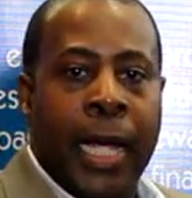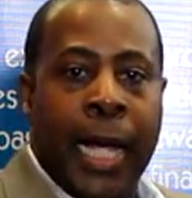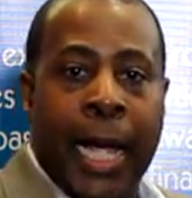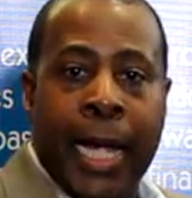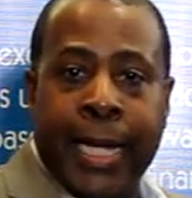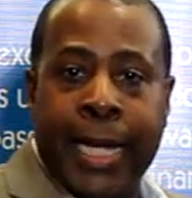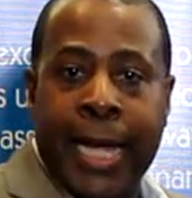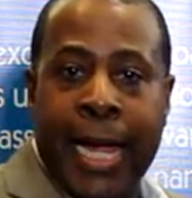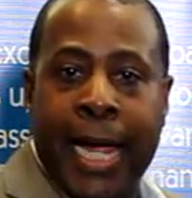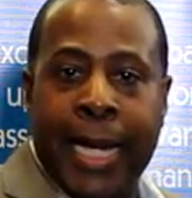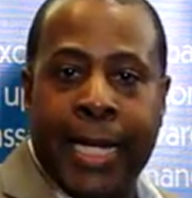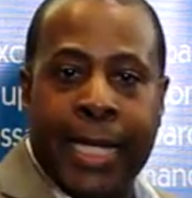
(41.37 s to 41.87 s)

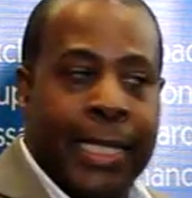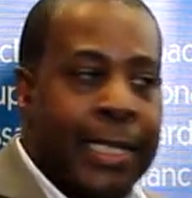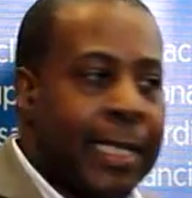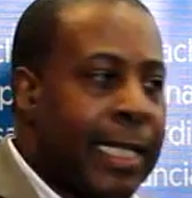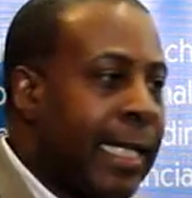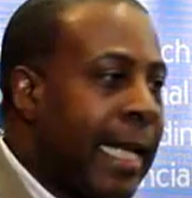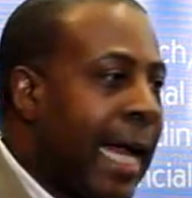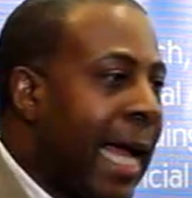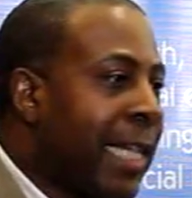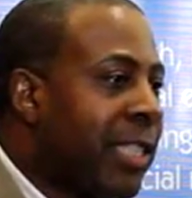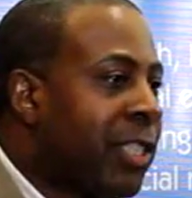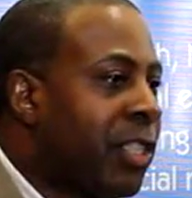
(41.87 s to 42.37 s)
Again, is
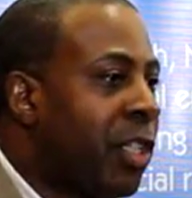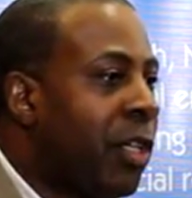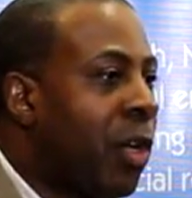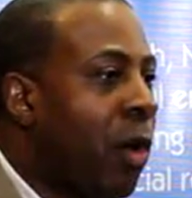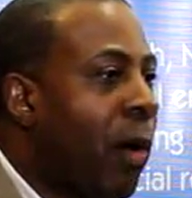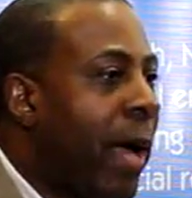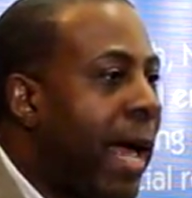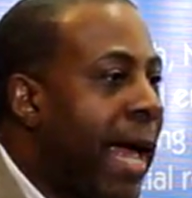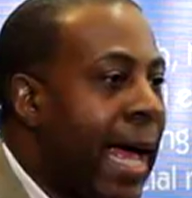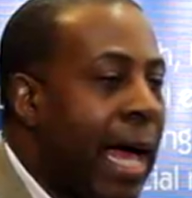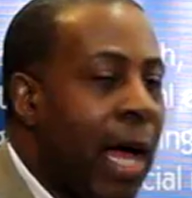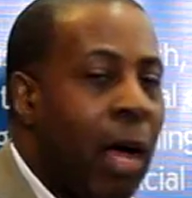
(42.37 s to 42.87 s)
it nice to
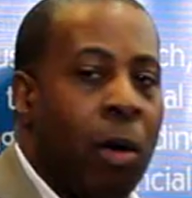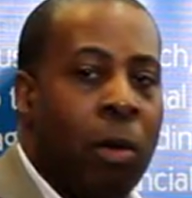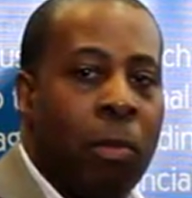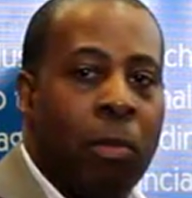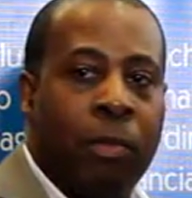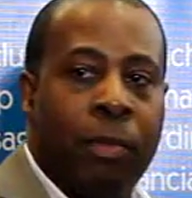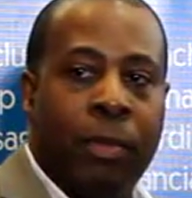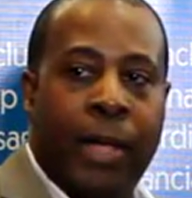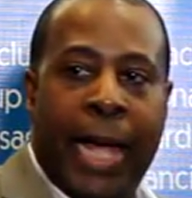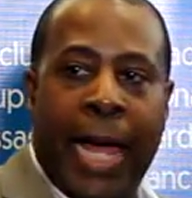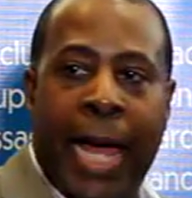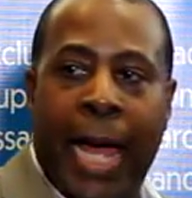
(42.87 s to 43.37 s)
know how?
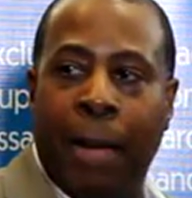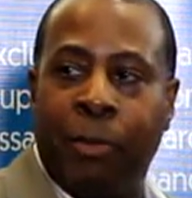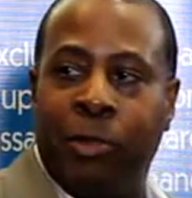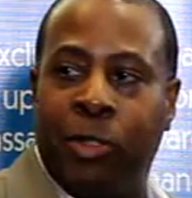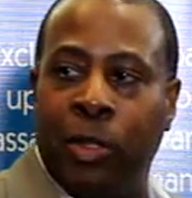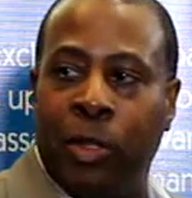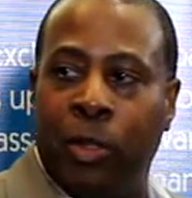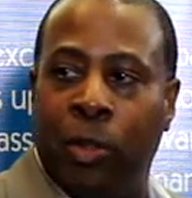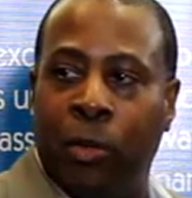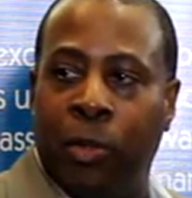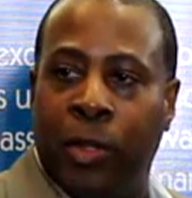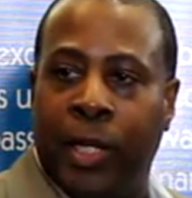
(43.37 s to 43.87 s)

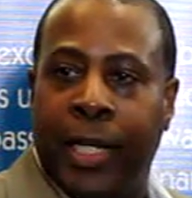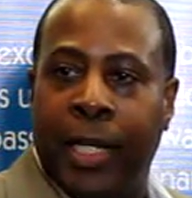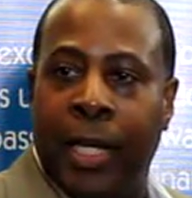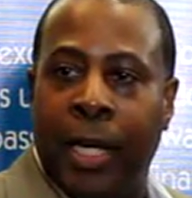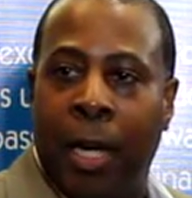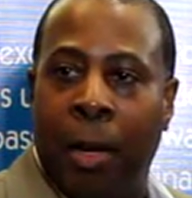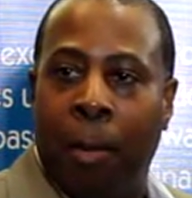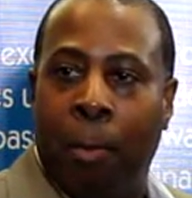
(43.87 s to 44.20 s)
Absolutely.